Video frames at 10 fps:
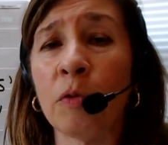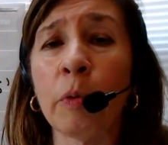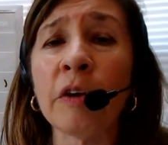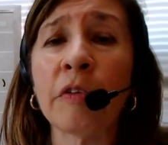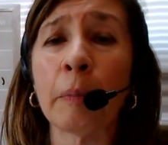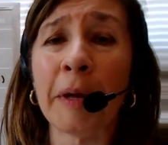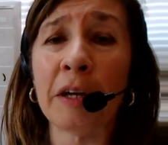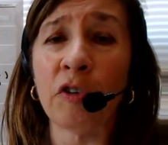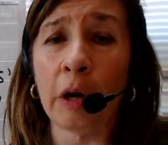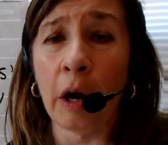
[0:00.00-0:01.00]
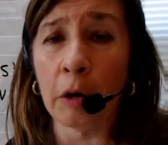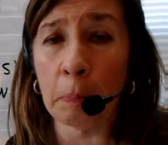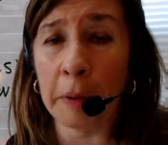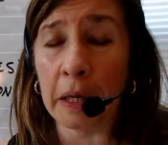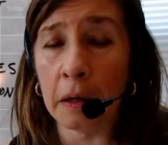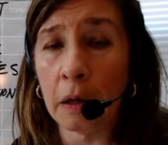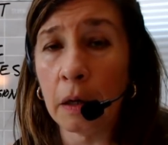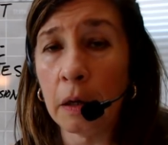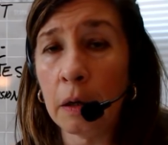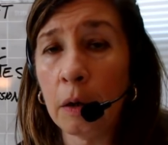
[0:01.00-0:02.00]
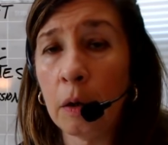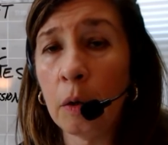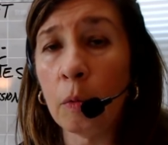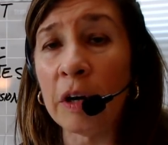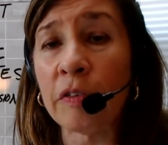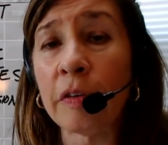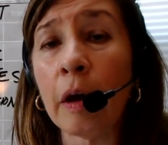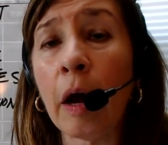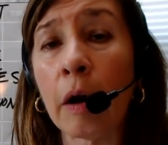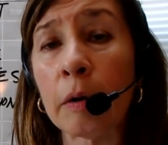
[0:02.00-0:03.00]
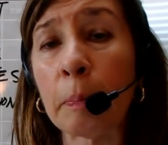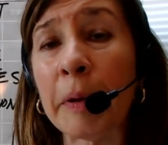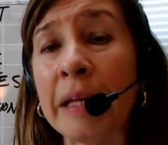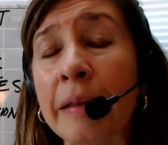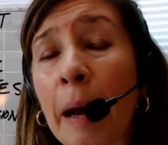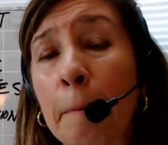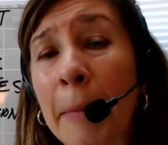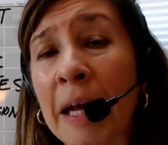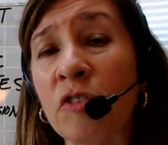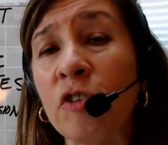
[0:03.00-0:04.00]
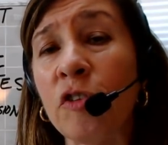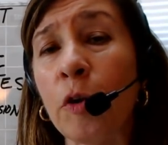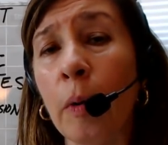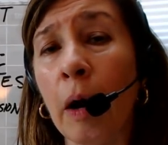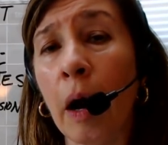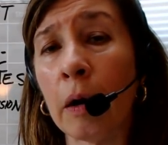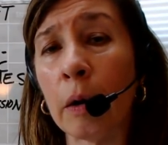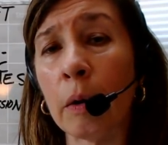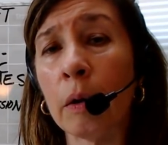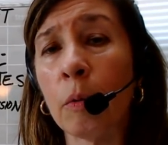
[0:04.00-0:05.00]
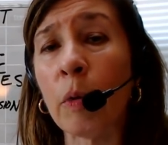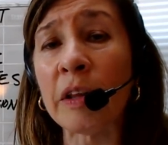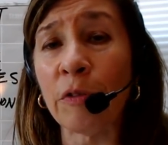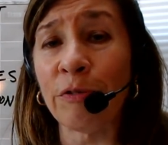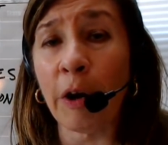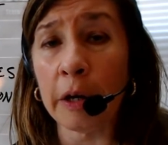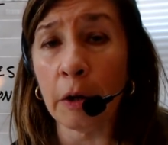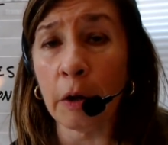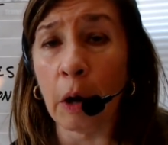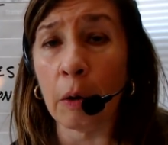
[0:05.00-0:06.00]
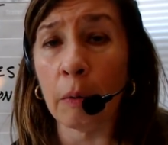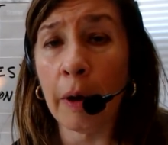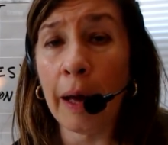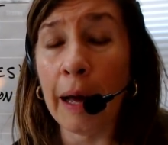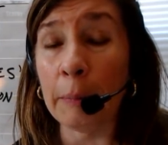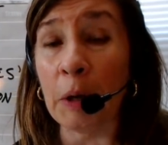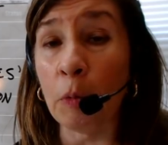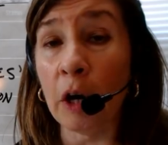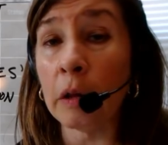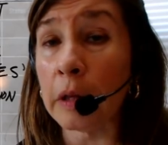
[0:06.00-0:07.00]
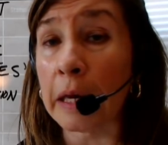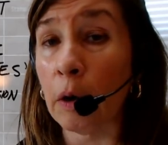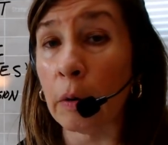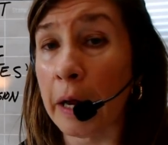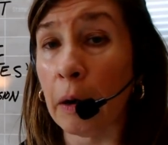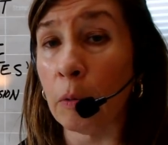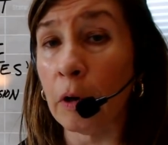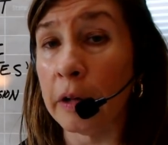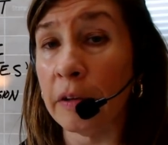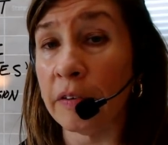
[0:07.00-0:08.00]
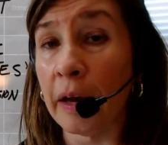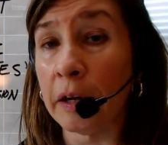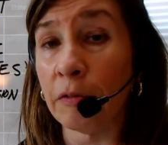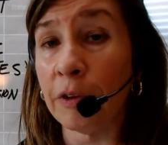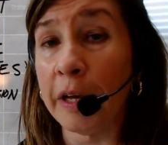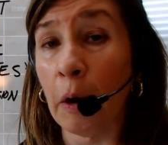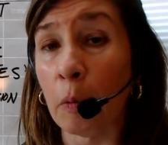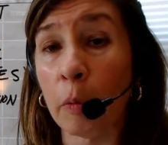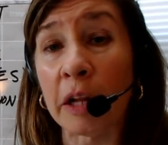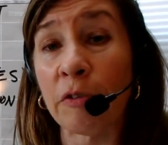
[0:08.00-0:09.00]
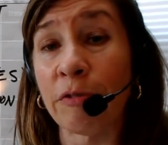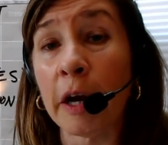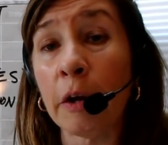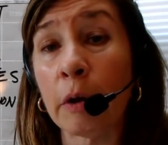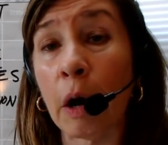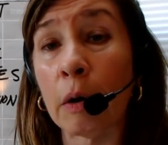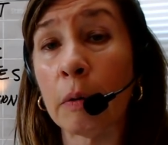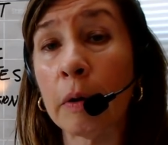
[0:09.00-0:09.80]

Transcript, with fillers: Where's the matching heartbeat? Where's the heartbeat that matches your heart? Where'd the fire go? I mean, we're in Leo now. We're in the sign of Leo. Where'd the fire go?